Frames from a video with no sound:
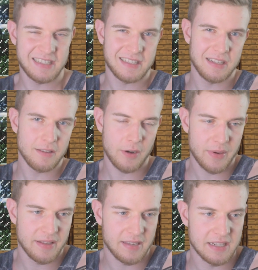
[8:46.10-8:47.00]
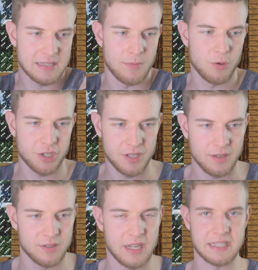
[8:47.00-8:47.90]
it's still a very intense motion.
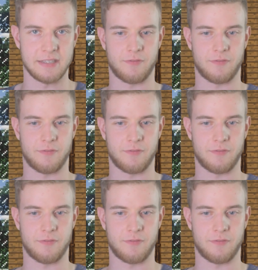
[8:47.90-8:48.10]
There's lots